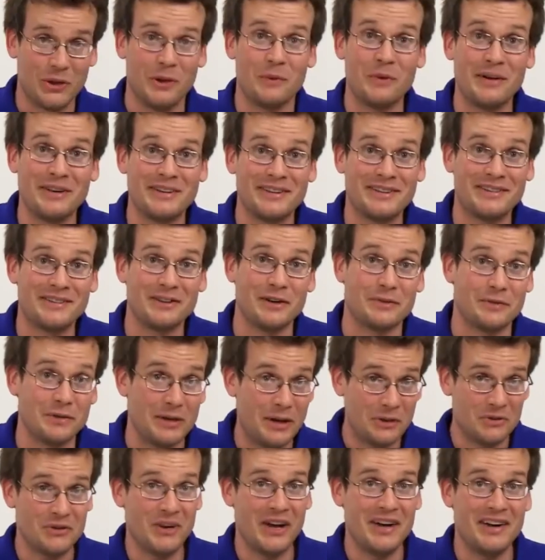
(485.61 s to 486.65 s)
they went to silver.
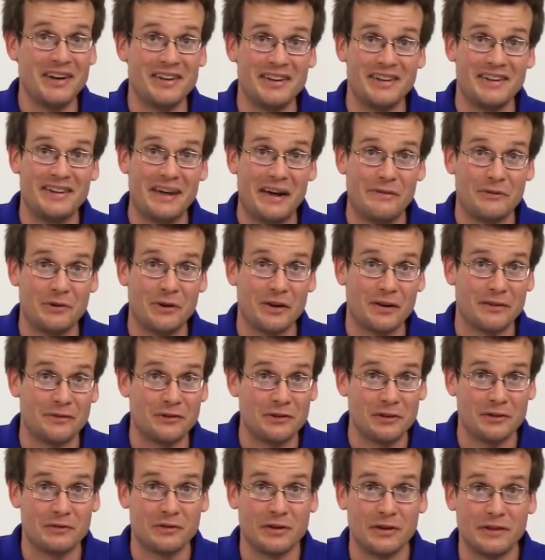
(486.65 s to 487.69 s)
Now, China didn't have a lot of
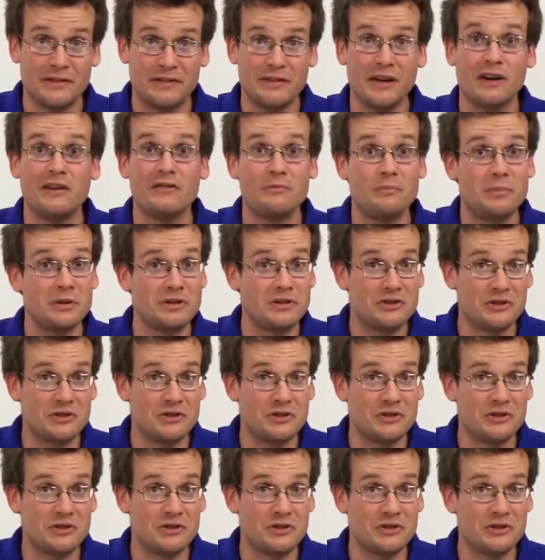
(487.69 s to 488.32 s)
silver itself, but